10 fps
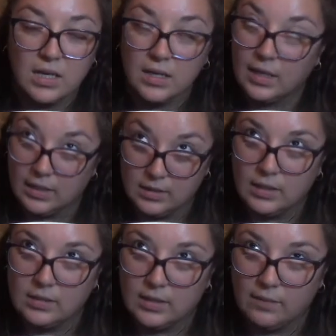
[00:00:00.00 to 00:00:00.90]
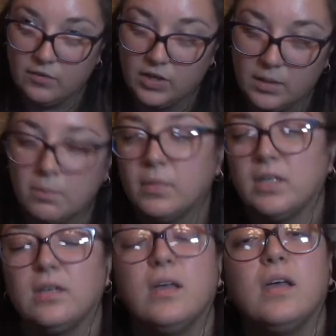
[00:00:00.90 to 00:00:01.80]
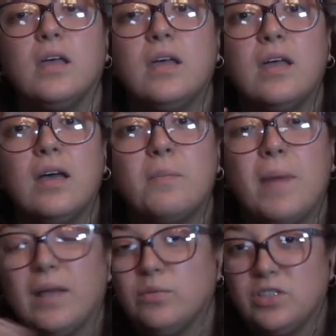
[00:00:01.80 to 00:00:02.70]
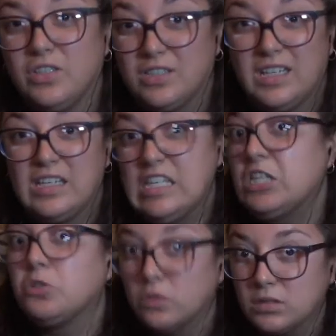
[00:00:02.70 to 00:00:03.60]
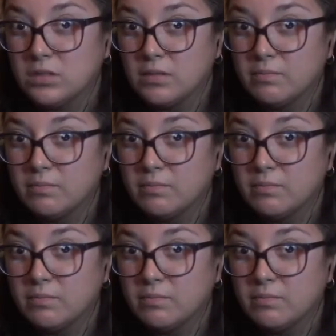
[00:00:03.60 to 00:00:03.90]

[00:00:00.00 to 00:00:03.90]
Can't say the same for him, but mine was just initials.